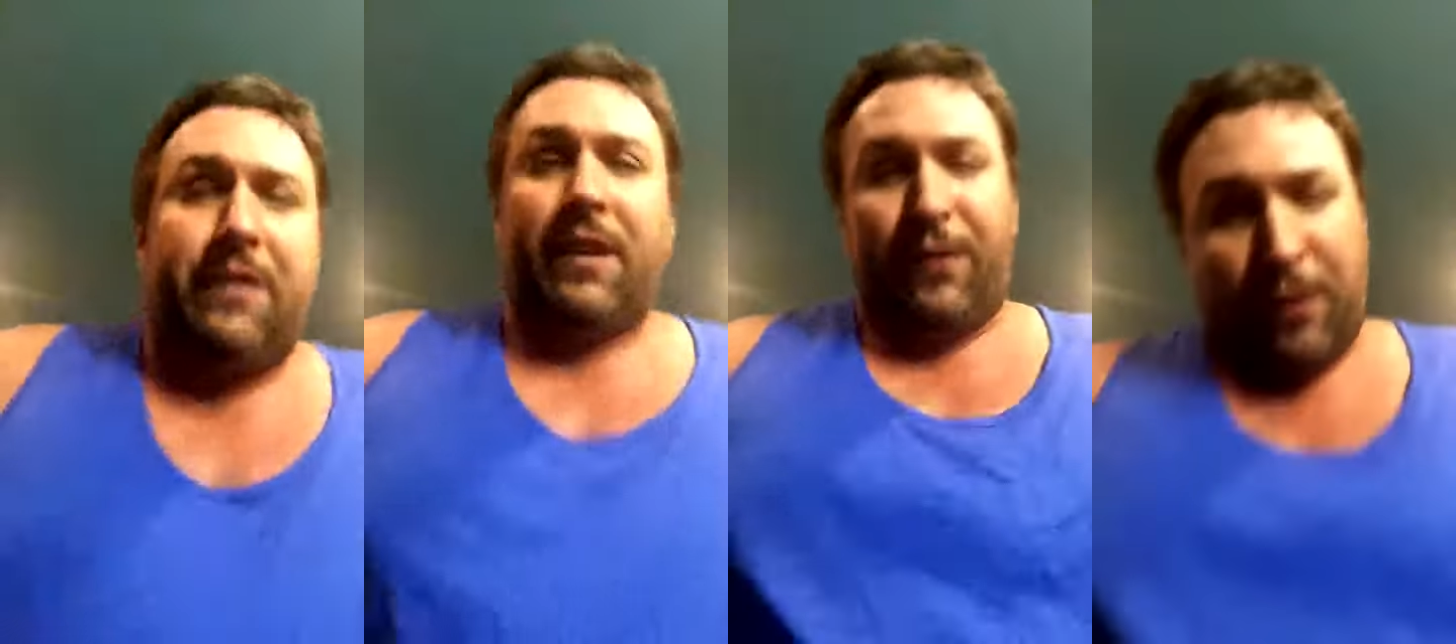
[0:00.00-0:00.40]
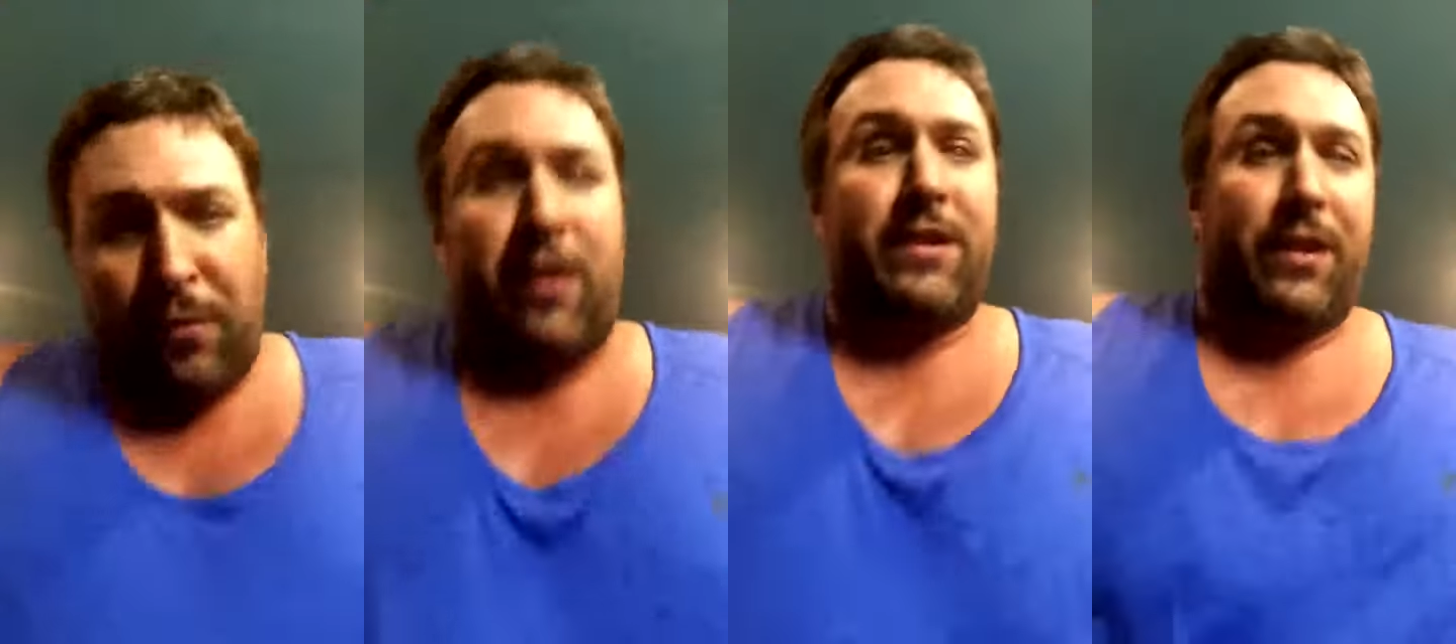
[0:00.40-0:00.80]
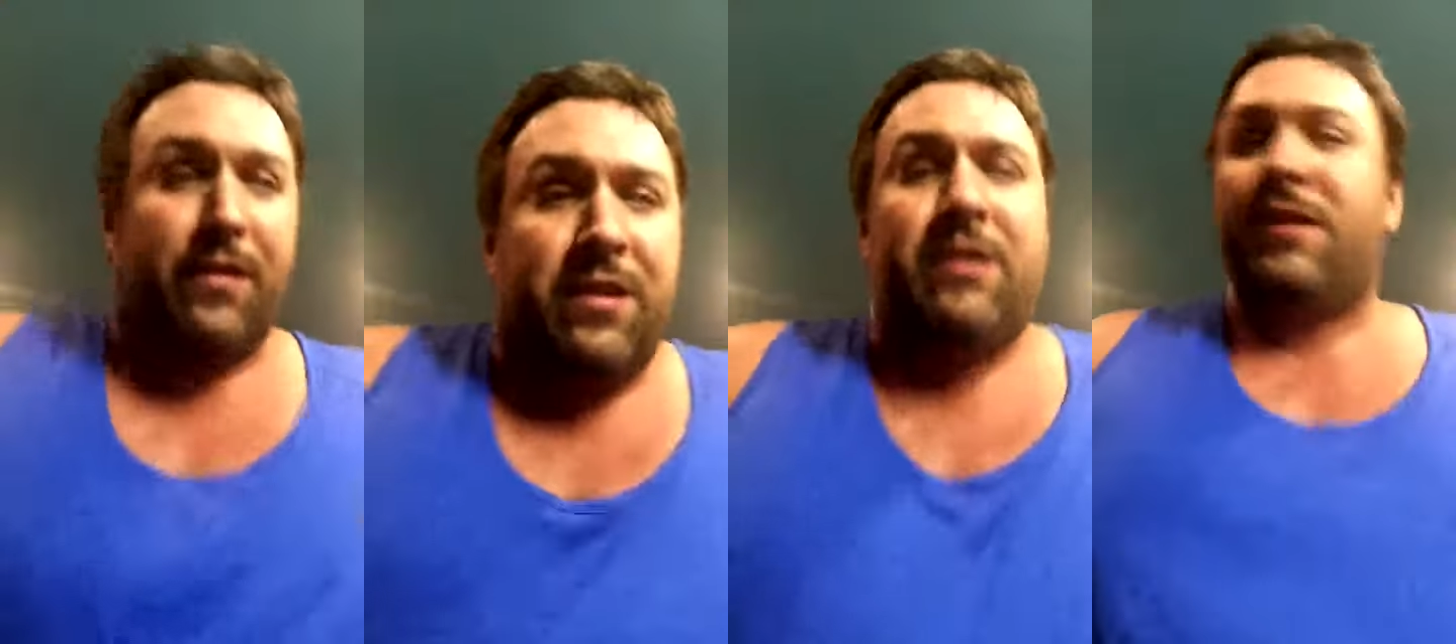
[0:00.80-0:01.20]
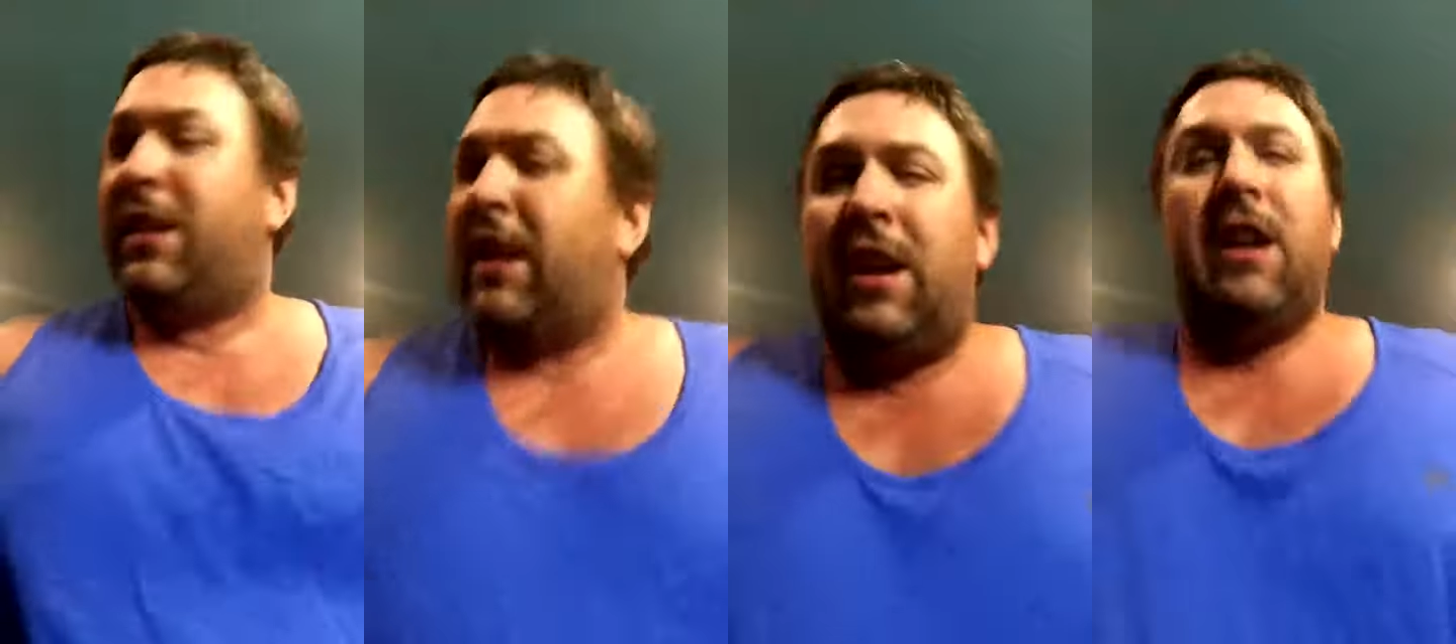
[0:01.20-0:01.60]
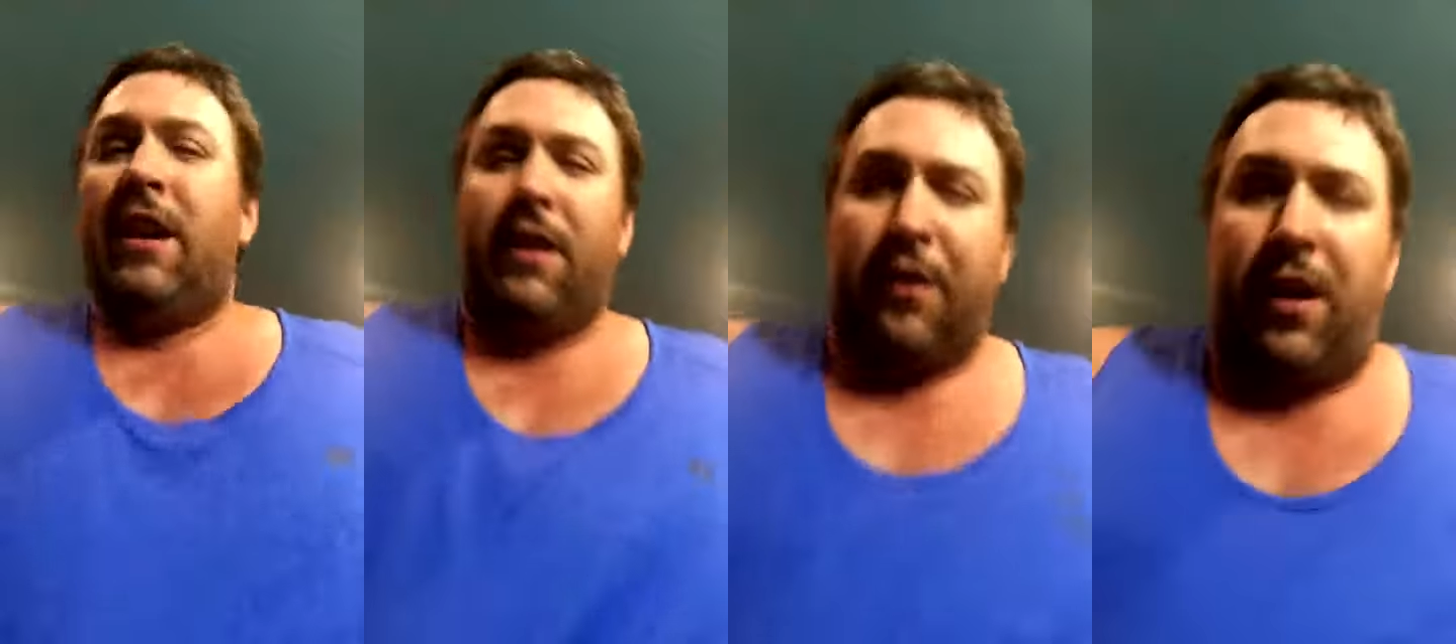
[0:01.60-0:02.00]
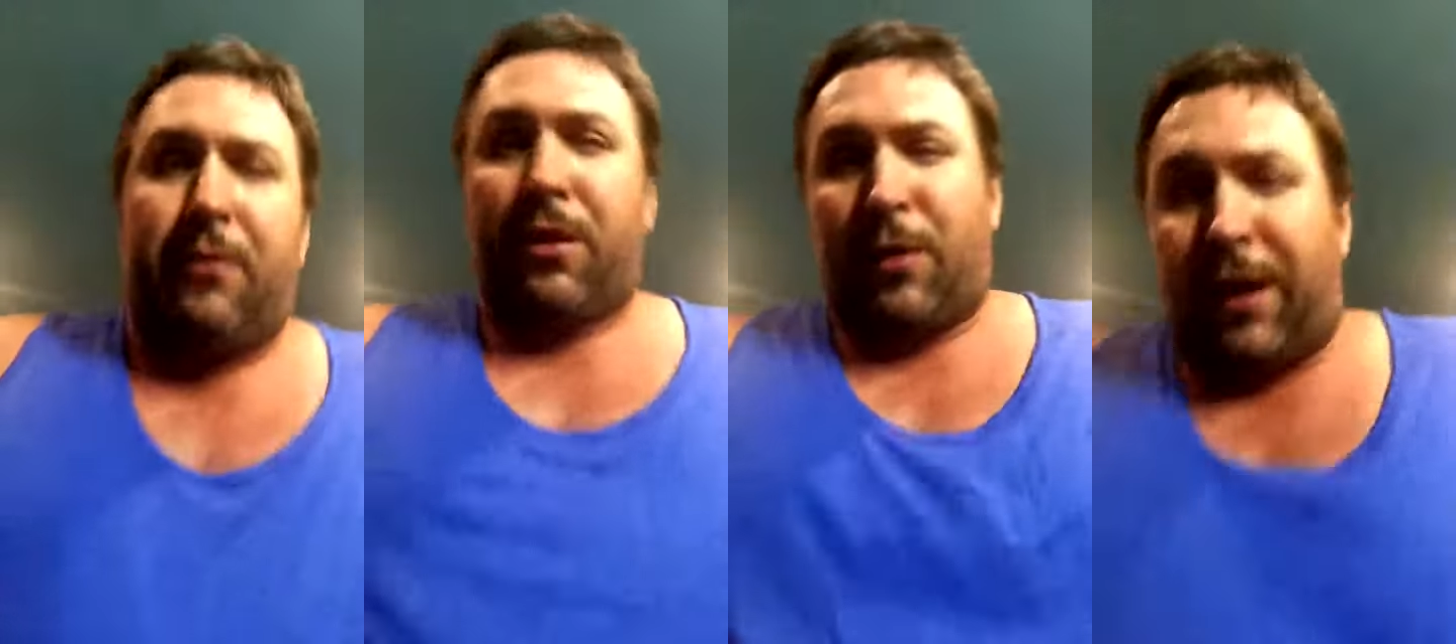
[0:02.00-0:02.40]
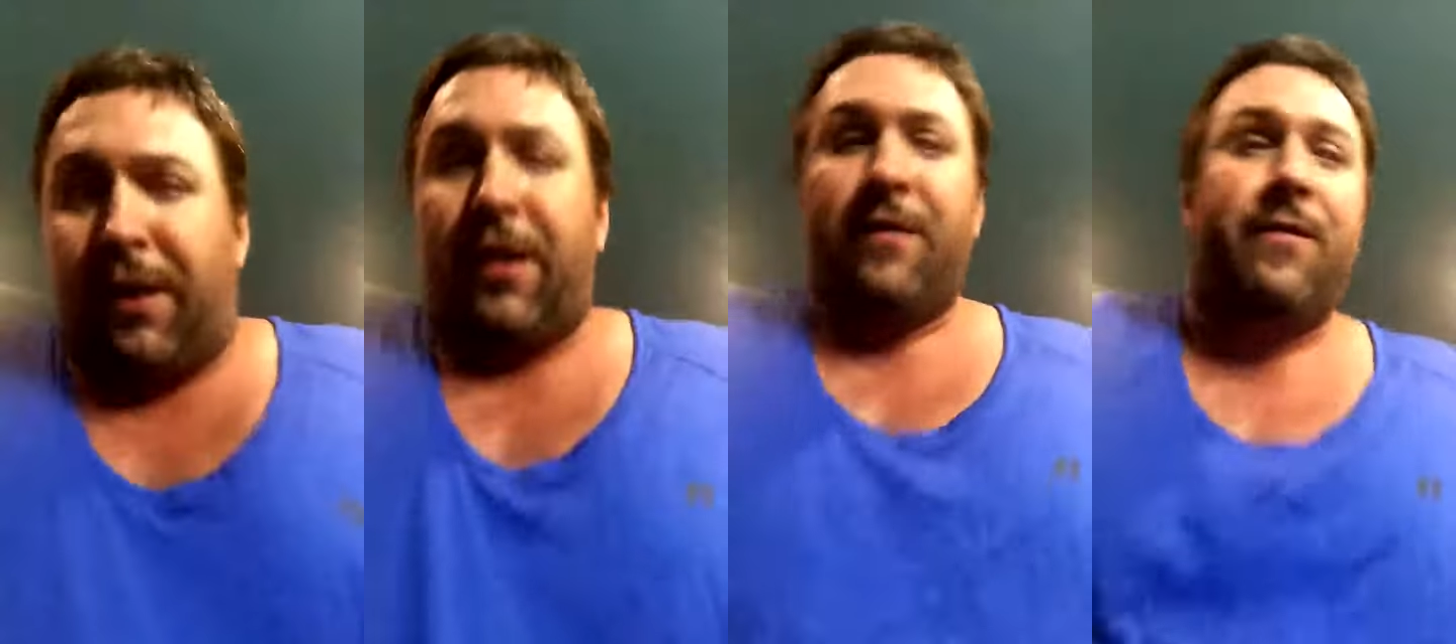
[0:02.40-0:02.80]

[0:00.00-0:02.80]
if you want to. You're not required.